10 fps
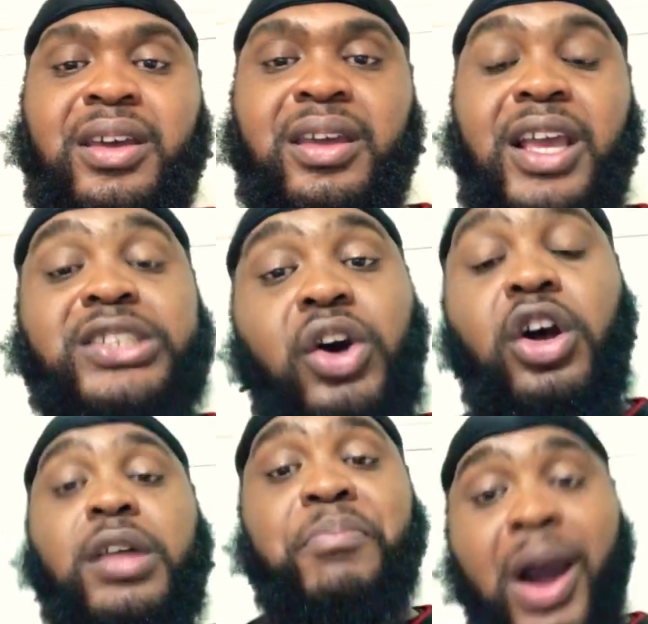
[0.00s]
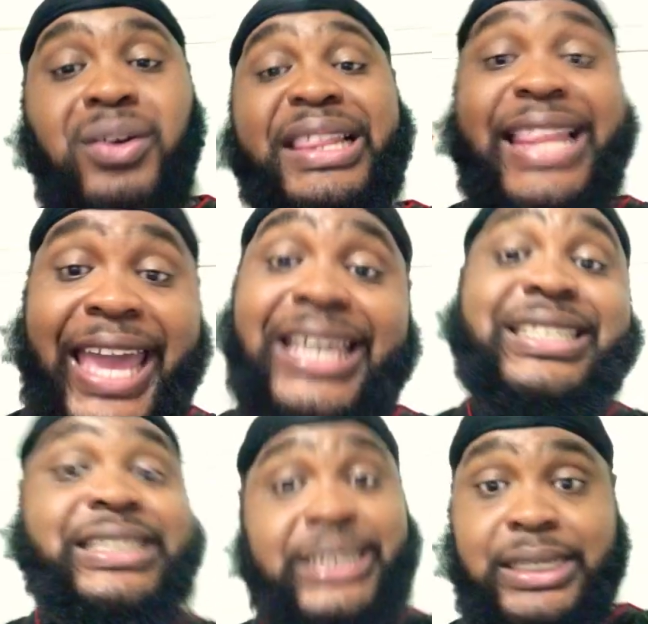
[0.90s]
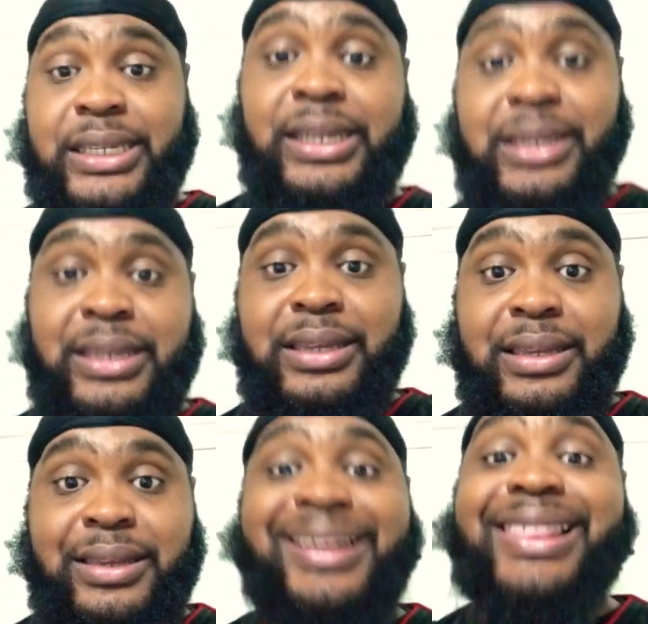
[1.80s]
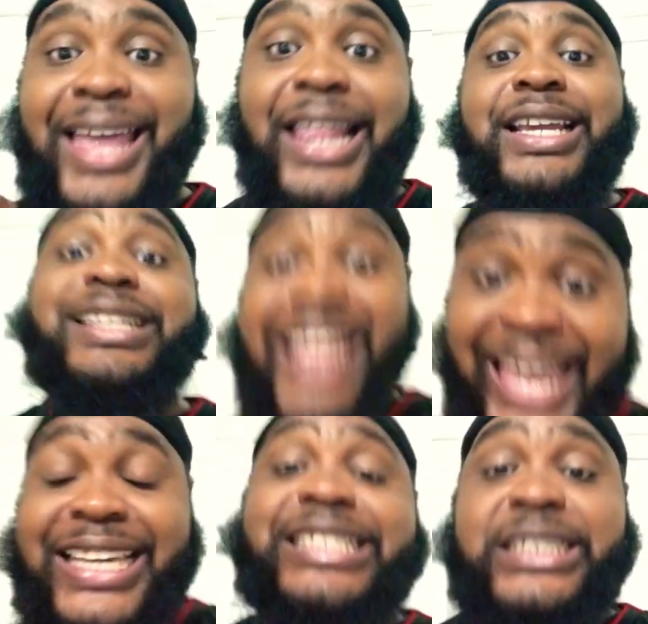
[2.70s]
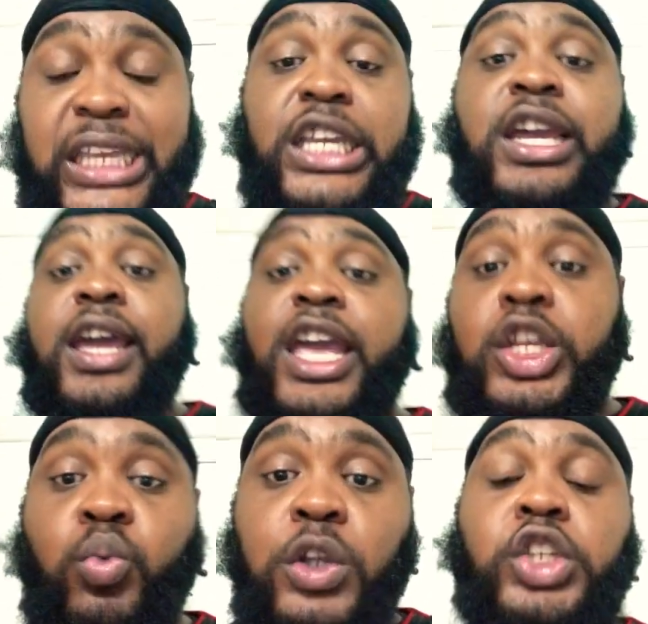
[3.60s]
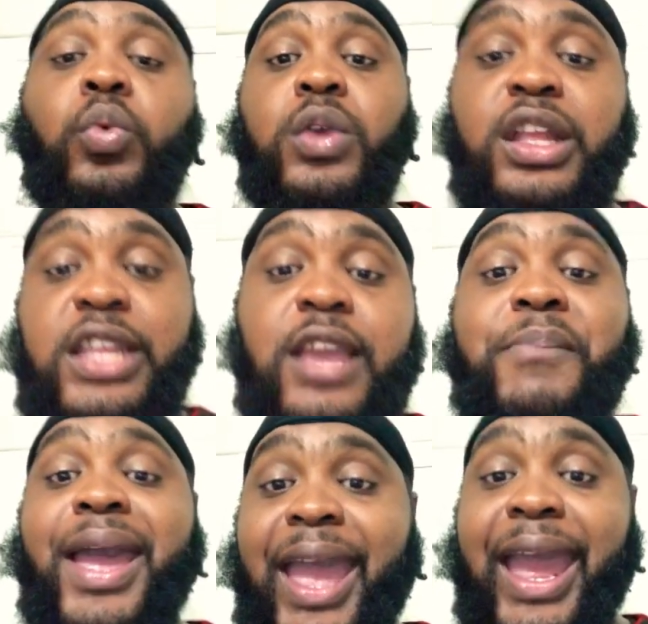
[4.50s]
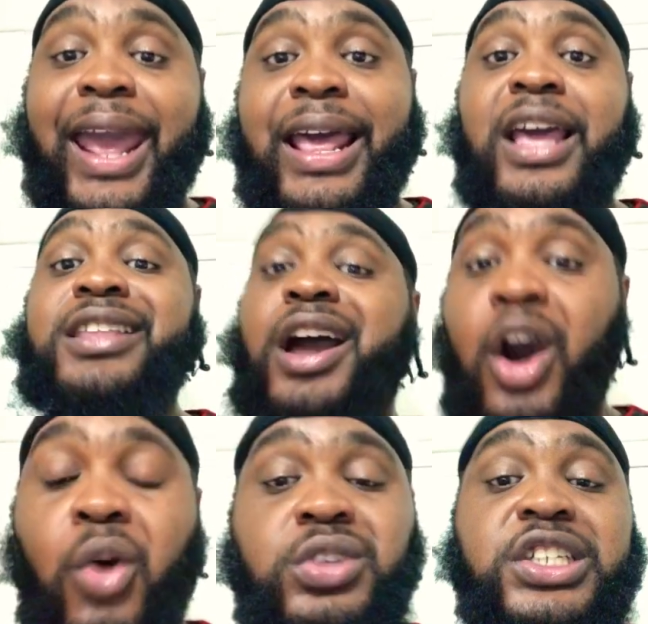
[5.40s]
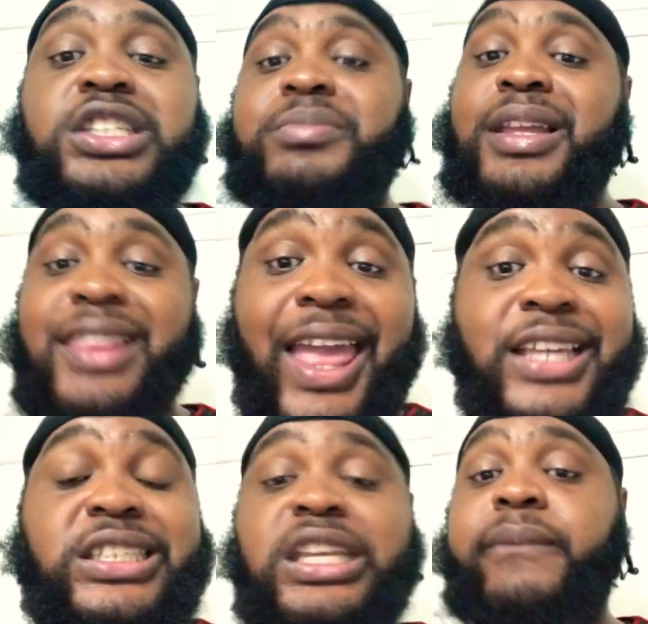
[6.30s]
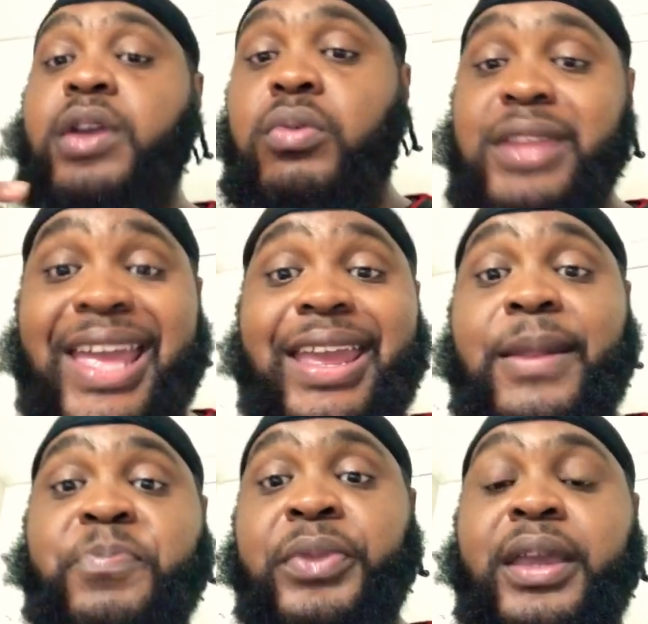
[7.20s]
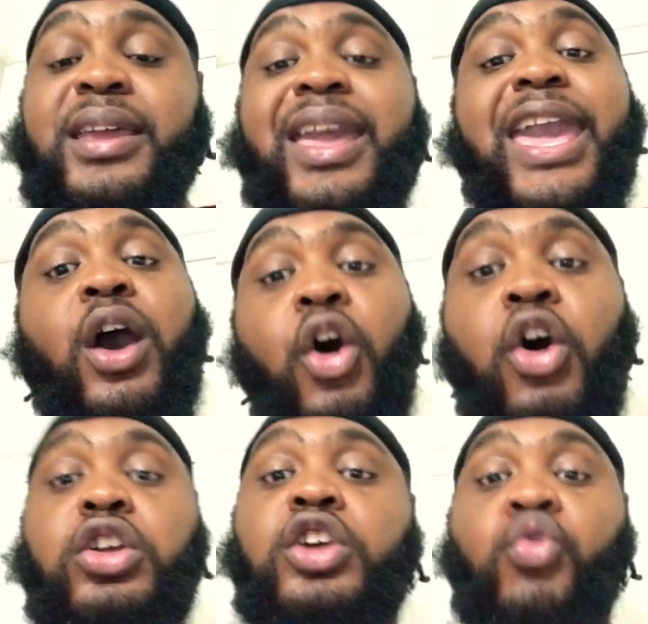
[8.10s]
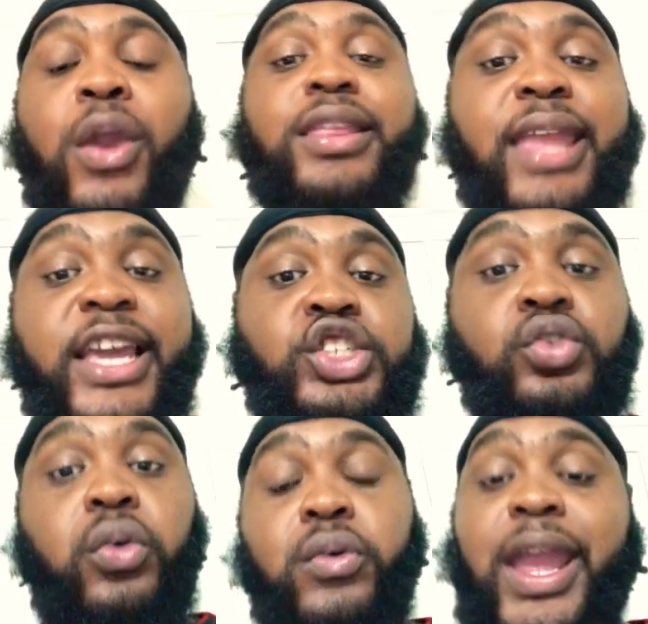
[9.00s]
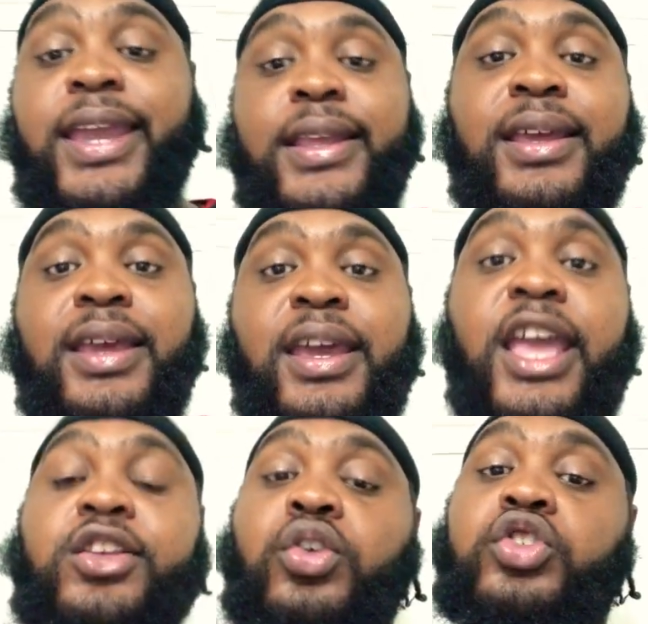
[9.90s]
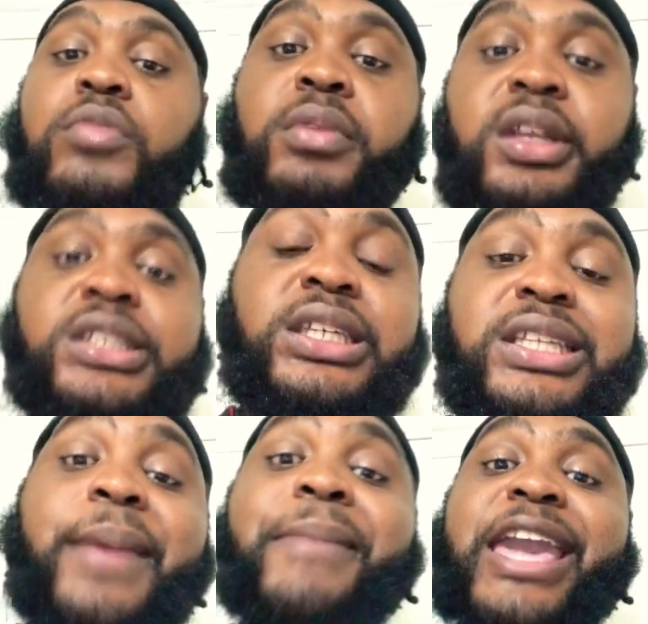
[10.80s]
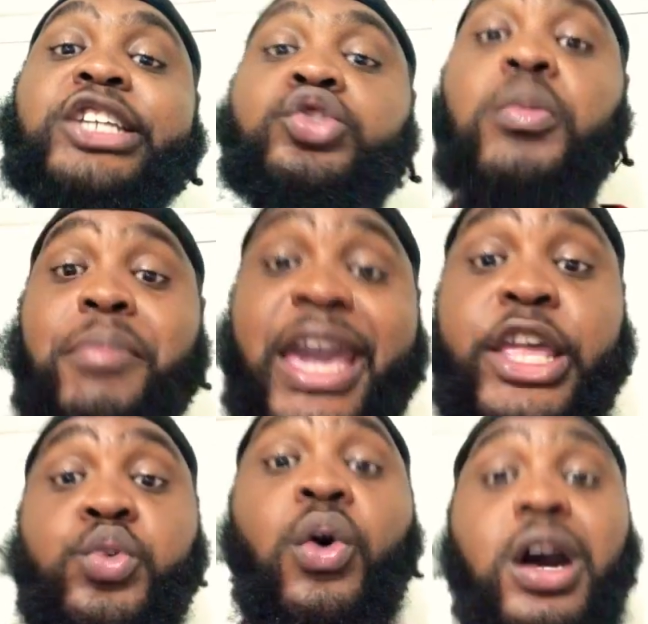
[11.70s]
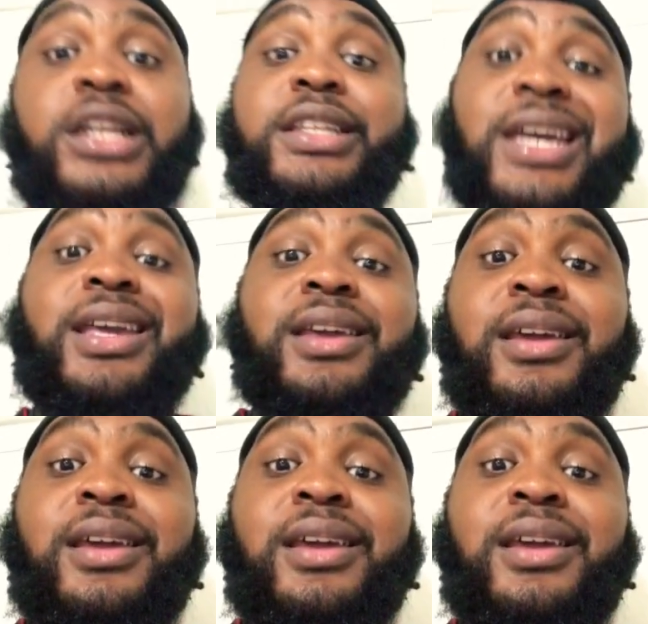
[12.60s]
It's all about legacy. legacy is what you want to leave behind. The ownership, the legacy of your name and all the great things you created in your community that made you the man you are today.